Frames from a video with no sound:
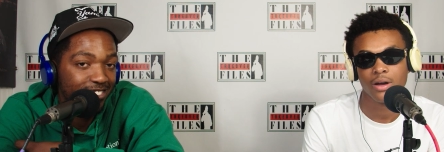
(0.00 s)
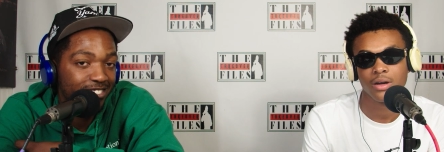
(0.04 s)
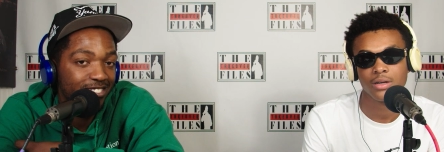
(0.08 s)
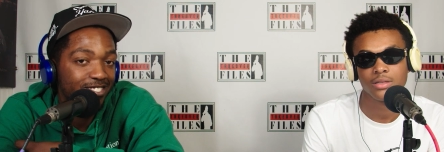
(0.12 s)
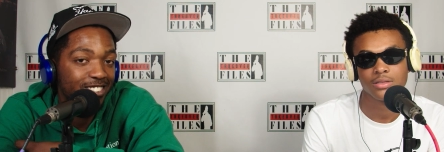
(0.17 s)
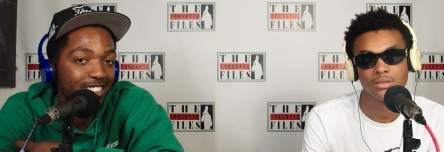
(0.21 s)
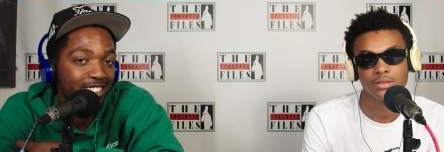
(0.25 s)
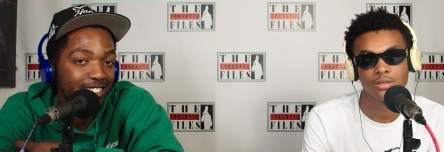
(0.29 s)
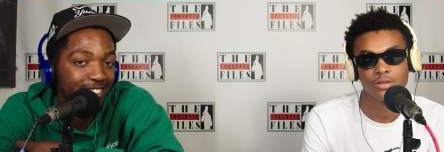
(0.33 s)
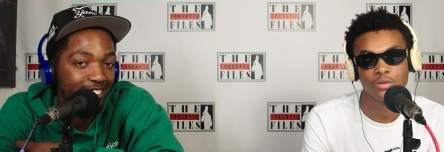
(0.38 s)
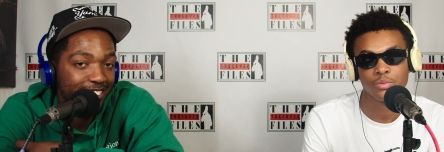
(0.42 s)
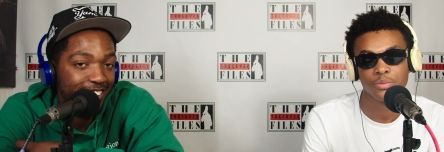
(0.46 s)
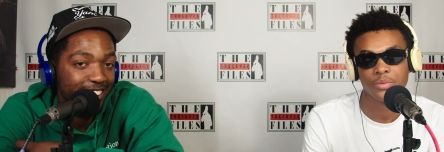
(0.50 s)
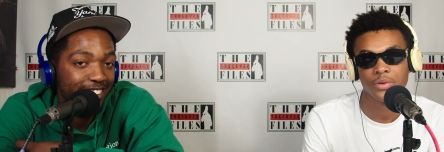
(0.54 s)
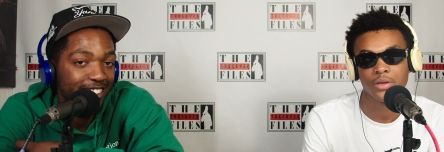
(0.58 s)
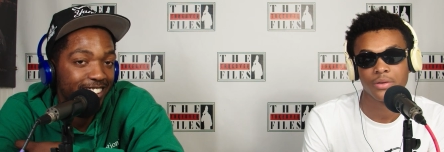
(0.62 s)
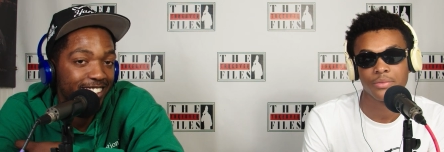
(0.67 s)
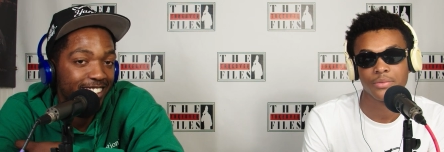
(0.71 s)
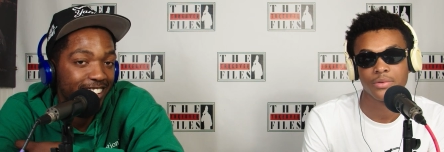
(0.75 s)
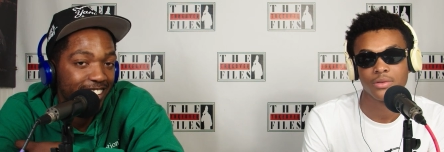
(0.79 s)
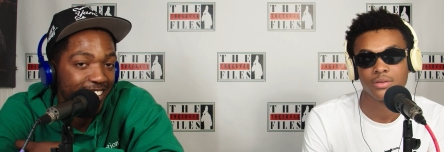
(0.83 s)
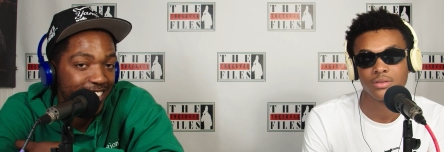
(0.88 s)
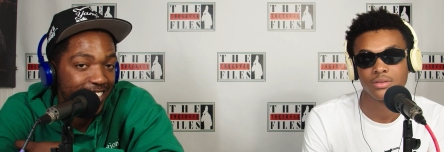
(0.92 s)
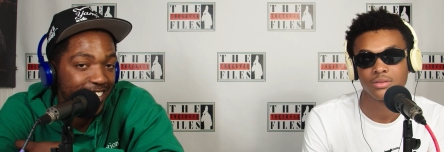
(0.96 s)
Speaker 1: artist, Lil
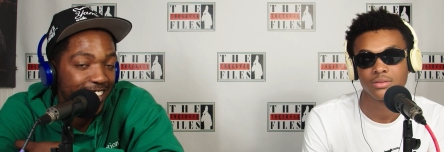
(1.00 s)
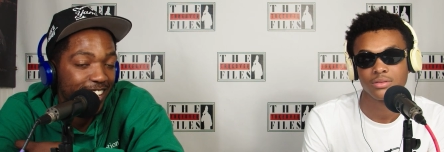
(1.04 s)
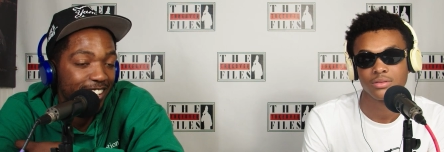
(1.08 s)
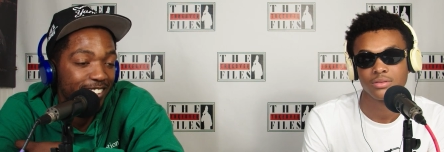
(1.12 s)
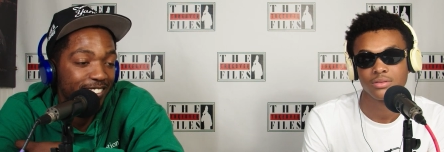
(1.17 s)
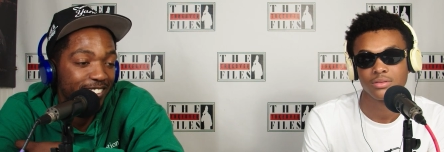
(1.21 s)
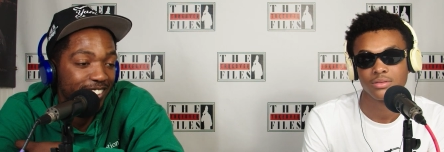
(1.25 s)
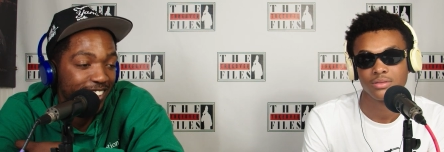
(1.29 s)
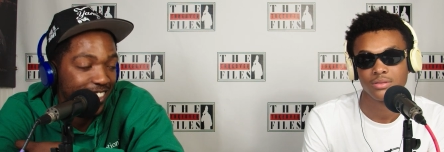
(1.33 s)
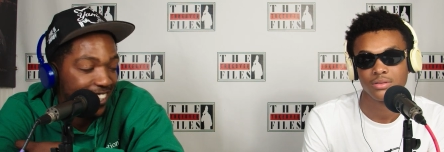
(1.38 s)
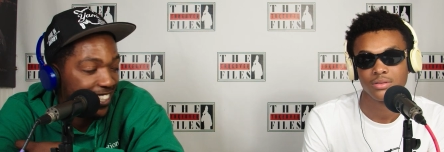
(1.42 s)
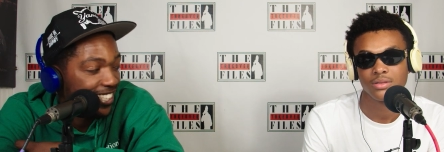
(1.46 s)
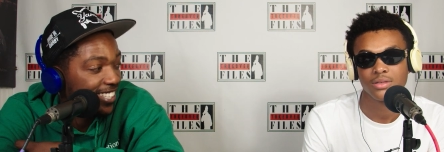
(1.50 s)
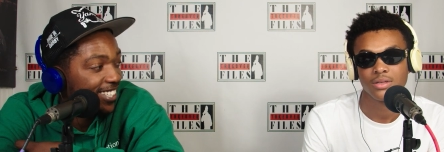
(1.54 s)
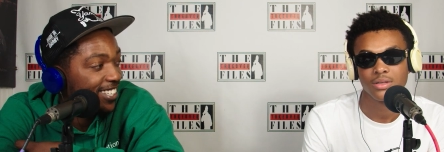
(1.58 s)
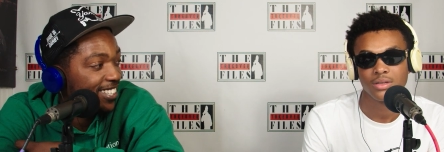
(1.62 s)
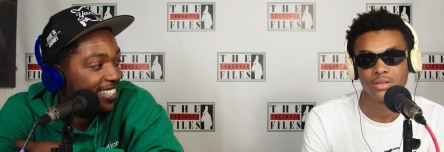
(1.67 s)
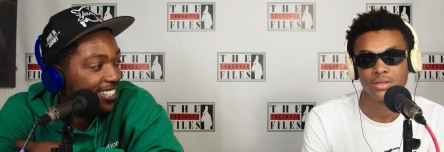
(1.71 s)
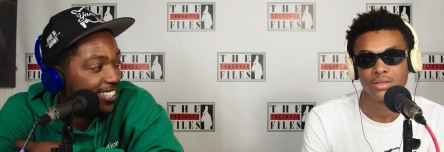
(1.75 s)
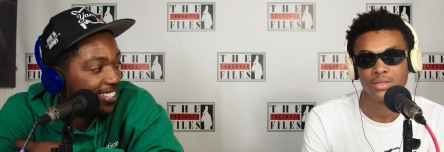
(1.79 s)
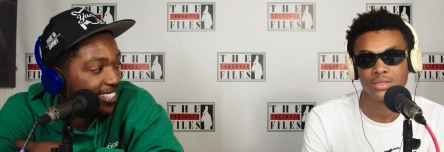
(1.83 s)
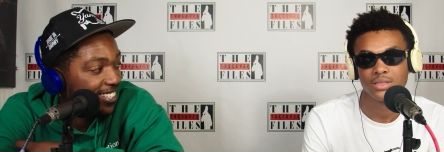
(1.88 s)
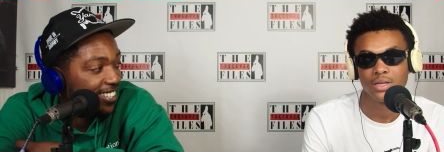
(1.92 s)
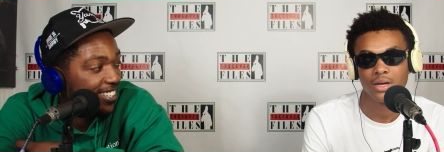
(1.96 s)
Baby. It's heavy.
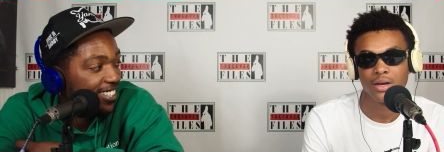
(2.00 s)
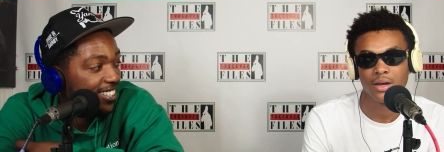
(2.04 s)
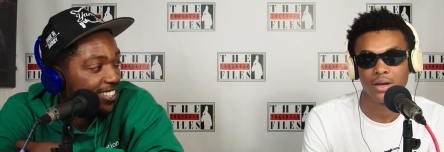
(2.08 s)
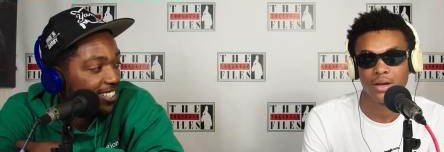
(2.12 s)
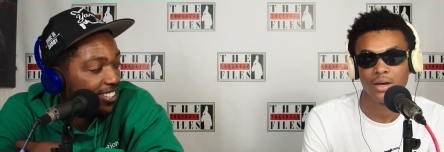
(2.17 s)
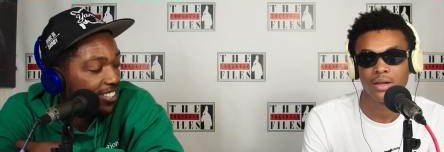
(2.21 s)
Cause I,